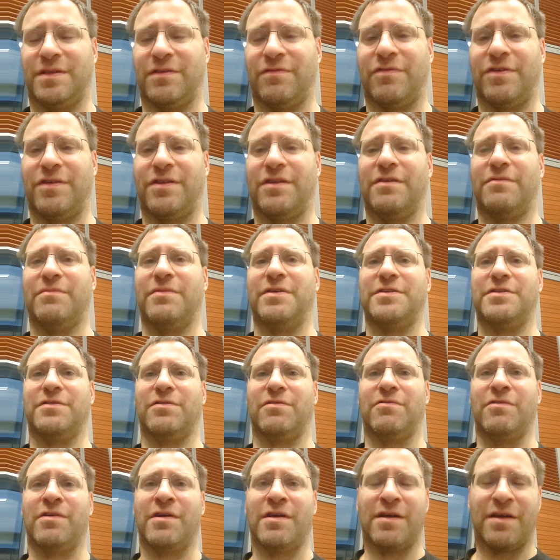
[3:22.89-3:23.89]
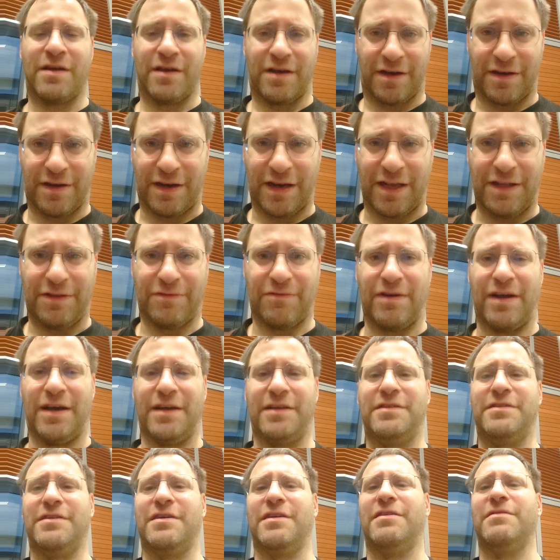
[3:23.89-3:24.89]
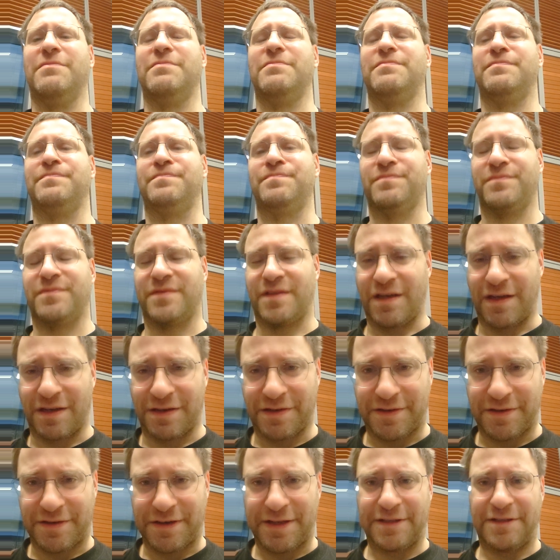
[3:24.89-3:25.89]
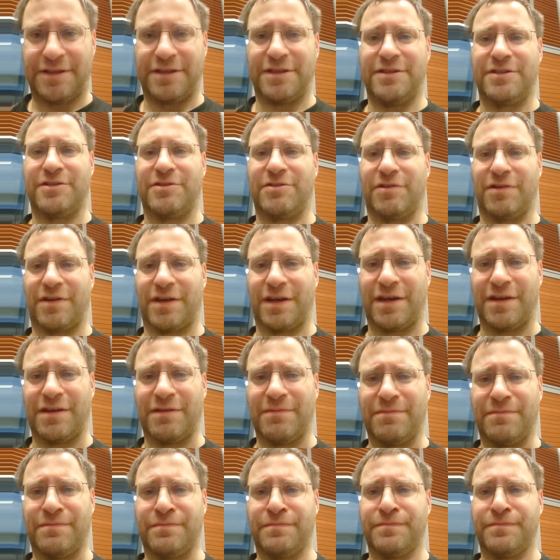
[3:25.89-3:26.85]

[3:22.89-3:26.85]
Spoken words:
Frederick Masson, great writer and great historian,